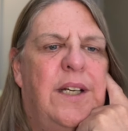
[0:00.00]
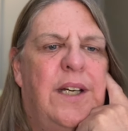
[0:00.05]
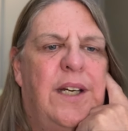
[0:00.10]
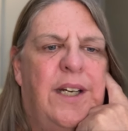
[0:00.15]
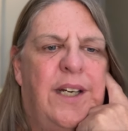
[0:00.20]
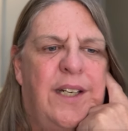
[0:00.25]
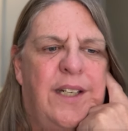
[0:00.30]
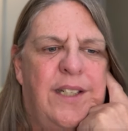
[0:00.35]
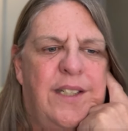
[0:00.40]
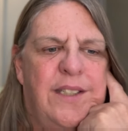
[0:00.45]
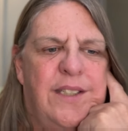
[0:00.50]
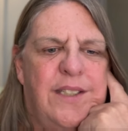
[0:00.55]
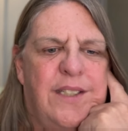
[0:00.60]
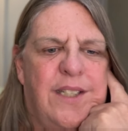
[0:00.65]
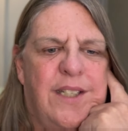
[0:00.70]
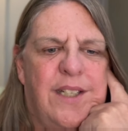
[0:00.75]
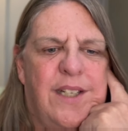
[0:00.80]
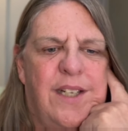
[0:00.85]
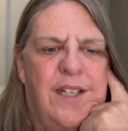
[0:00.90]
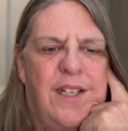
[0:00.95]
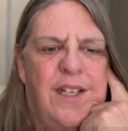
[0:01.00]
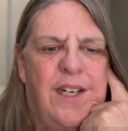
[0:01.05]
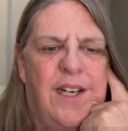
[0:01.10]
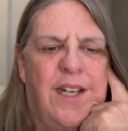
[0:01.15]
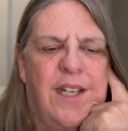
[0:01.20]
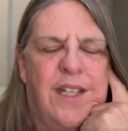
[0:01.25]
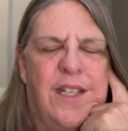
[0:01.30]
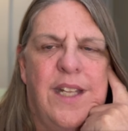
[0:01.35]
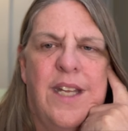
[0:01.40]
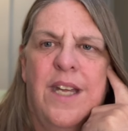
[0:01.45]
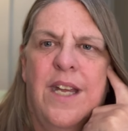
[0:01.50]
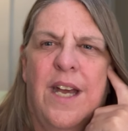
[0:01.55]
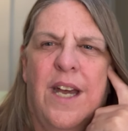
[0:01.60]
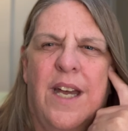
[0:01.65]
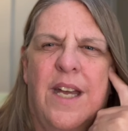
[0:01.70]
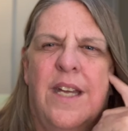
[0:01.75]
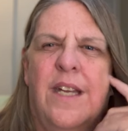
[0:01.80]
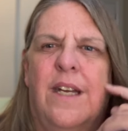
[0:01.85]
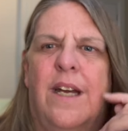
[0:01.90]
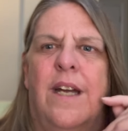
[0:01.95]
And I think
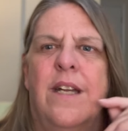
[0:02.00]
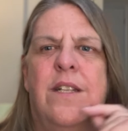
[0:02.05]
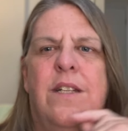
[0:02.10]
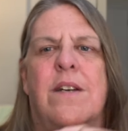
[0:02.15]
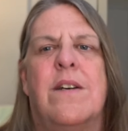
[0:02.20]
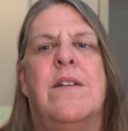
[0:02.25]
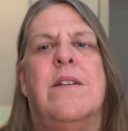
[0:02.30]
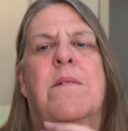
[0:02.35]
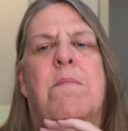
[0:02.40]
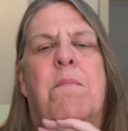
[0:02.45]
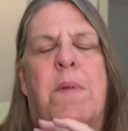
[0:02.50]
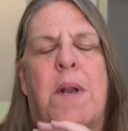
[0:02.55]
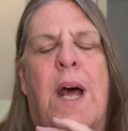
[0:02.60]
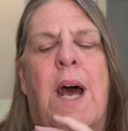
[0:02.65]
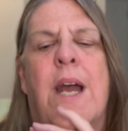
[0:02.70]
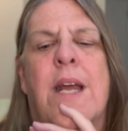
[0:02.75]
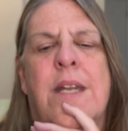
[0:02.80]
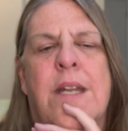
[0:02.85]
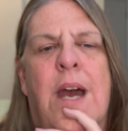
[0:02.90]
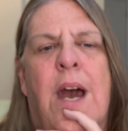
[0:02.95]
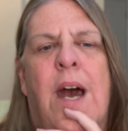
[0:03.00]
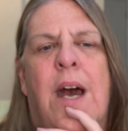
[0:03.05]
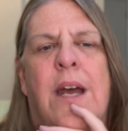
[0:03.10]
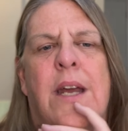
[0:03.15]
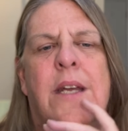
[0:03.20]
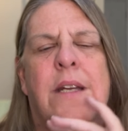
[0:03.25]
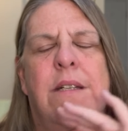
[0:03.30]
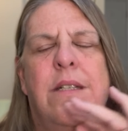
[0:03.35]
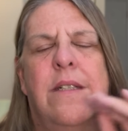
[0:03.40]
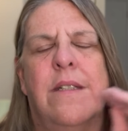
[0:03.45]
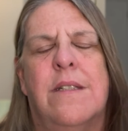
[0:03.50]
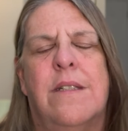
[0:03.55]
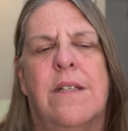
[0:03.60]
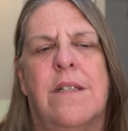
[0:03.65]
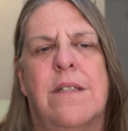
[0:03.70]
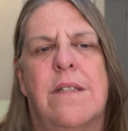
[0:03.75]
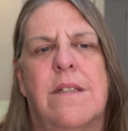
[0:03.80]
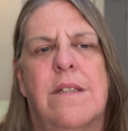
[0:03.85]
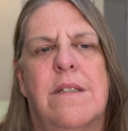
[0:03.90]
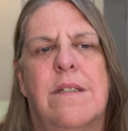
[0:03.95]
I turned a blind eye to
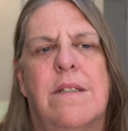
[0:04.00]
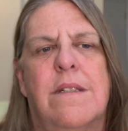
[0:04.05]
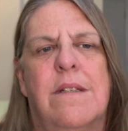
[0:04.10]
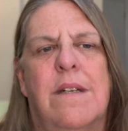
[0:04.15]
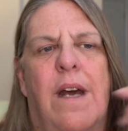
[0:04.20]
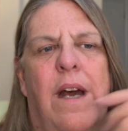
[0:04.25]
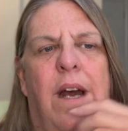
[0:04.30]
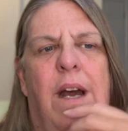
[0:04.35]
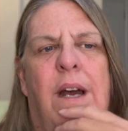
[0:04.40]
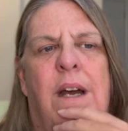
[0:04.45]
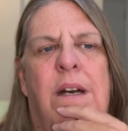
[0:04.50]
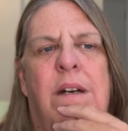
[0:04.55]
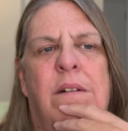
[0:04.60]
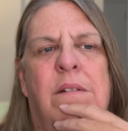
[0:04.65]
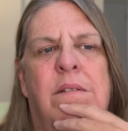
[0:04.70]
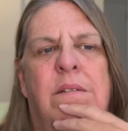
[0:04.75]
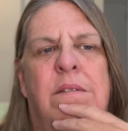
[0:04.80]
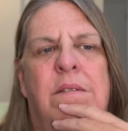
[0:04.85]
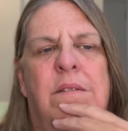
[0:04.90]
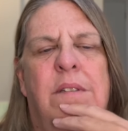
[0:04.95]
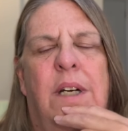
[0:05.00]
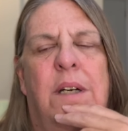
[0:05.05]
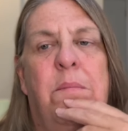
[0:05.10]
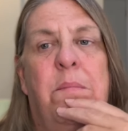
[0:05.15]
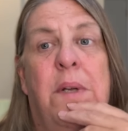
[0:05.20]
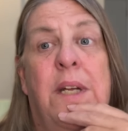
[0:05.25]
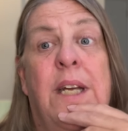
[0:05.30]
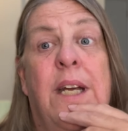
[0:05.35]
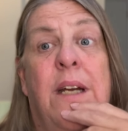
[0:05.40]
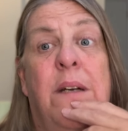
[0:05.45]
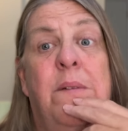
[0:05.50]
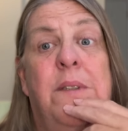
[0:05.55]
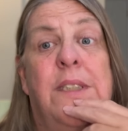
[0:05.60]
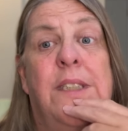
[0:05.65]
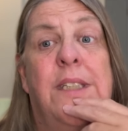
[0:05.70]
just how big I was